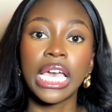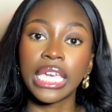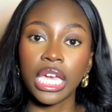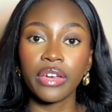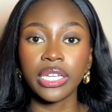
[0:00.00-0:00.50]

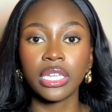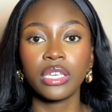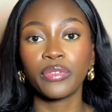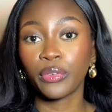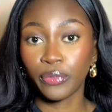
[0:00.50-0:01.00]
Currently
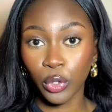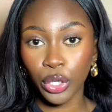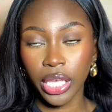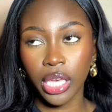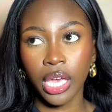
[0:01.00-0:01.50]
for
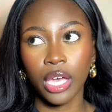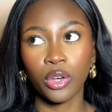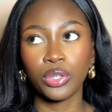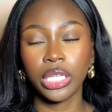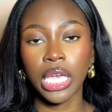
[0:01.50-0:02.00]
vlogging, I
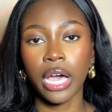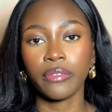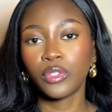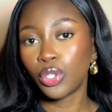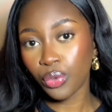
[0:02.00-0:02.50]
only
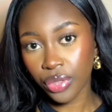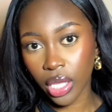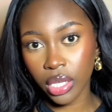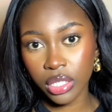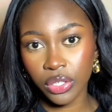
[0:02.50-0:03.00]
have two
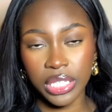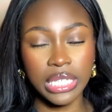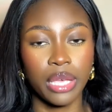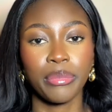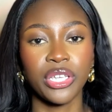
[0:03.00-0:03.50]
things because, as
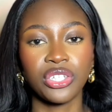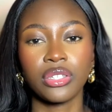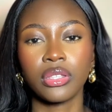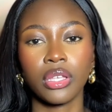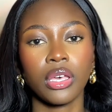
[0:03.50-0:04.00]
I
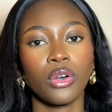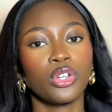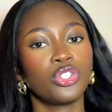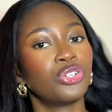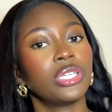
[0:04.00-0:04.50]
mentioned, the
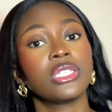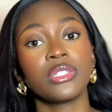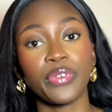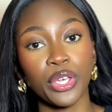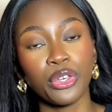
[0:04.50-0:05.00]
audio on it is
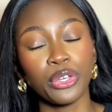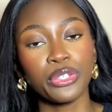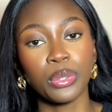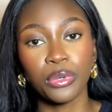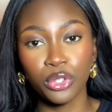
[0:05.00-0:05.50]
very good.
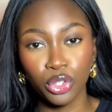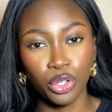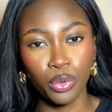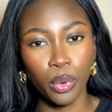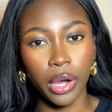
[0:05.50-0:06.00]
So I'm going to show
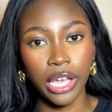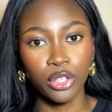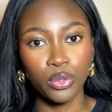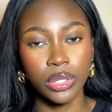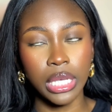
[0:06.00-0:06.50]
you what I
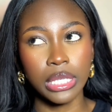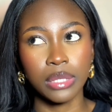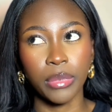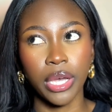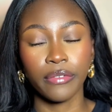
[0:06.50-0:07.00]
use as
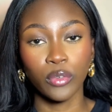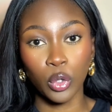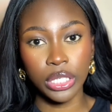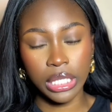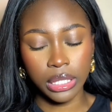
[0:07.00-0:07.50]
my
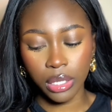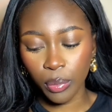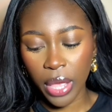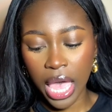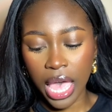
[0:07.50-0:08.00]
vlog
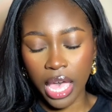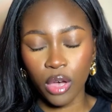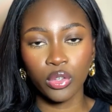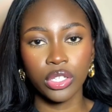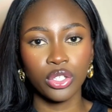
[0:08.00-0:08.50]
setup. I
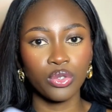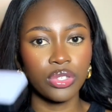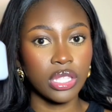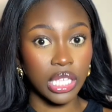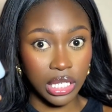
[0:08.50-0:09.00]
only
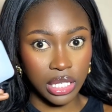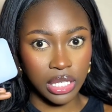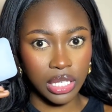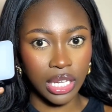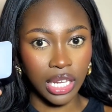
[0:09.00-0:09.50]
use
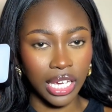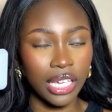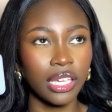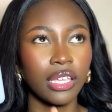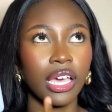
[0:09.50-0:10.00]
this light.